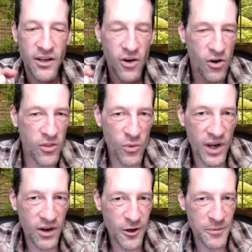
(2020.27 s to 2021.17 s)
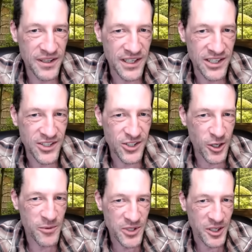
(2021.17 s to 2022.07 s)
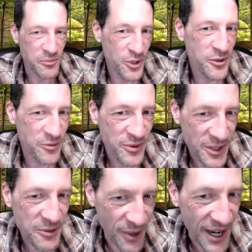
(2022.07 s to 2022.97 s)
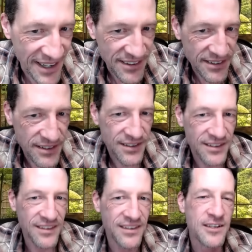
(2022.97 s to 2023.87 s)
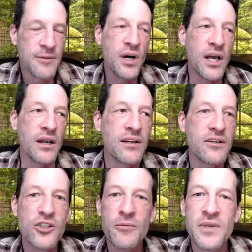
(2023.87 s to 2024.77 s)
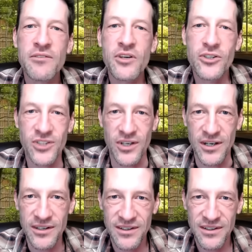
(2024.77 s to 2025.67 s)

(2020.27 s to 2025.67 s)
all the while hoping that Job is going to prove him right. But Job never cursed God.